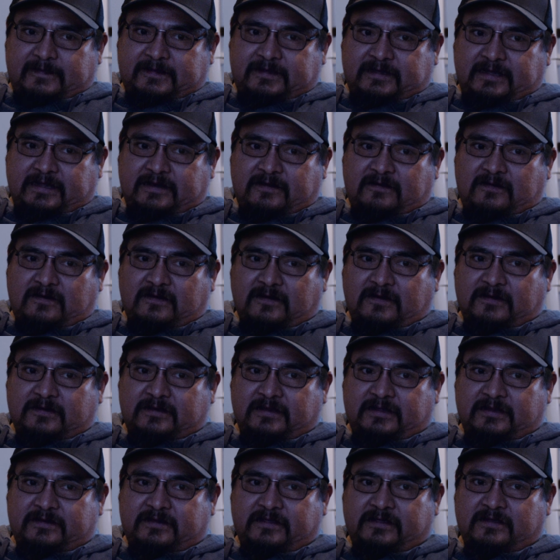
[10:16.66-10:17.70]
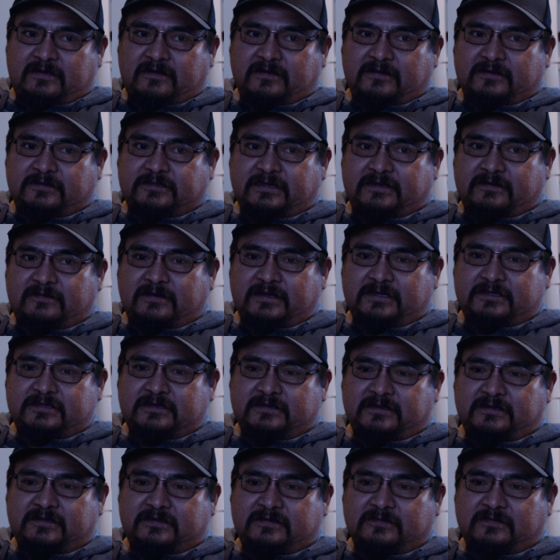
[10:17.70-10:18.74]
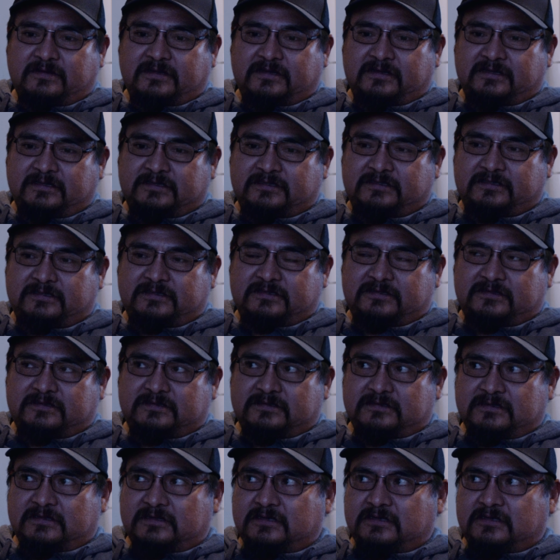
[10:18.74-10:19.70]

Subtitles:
it's kind of hard to get the younger generation into it because